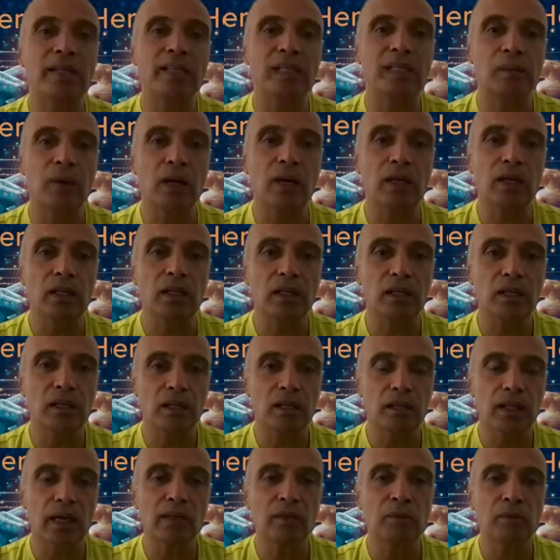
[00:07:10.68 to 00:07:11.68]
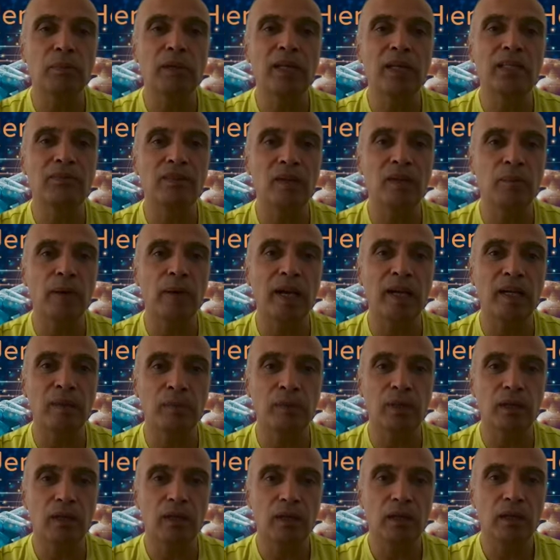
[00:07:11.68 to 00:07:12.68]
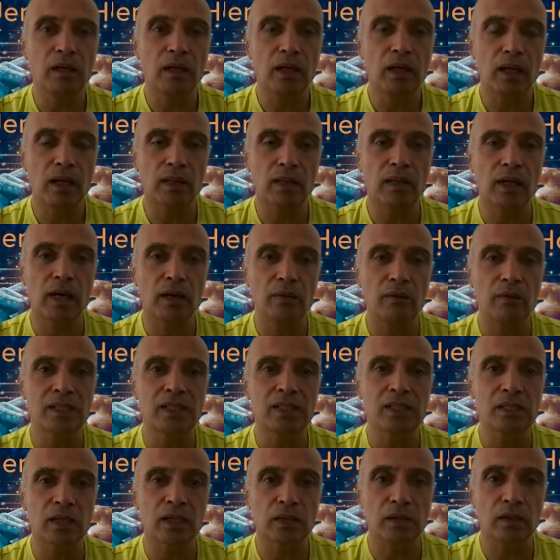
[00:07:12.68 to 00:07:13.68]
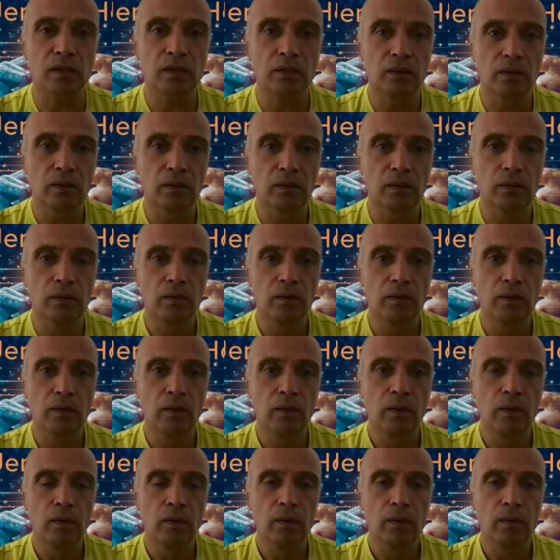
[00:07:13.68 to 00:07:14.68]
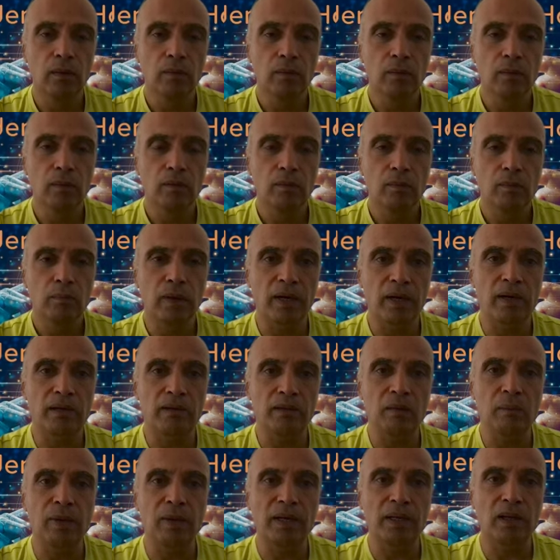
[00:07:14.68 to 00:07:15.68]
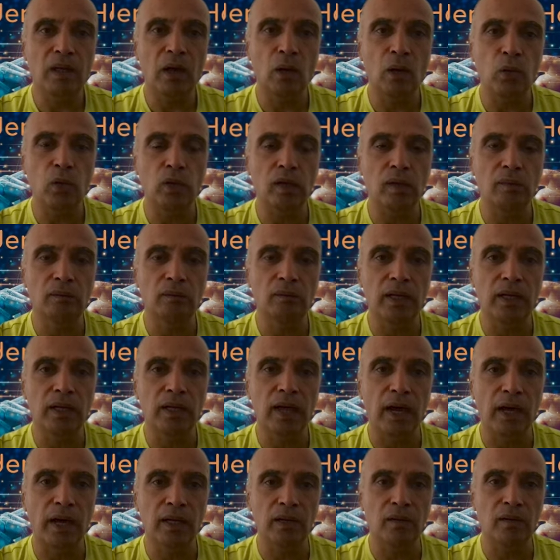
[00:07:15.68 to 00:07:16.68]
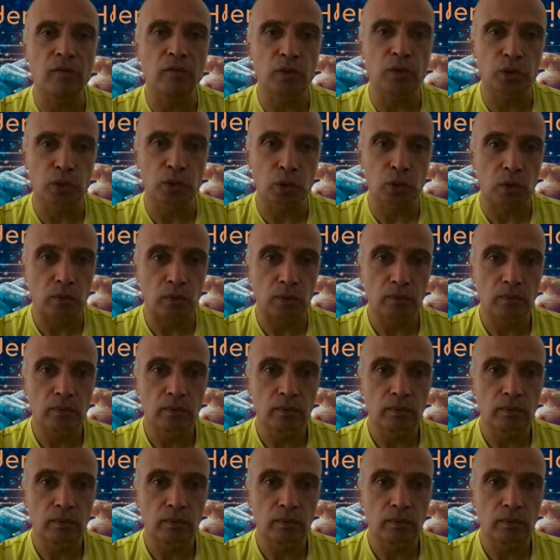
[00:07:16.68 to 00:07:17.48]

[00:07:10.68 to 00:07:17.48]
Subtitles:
get some honey. Yes, bees will bite me and that will sting. But it is a better outcome than dying for sure.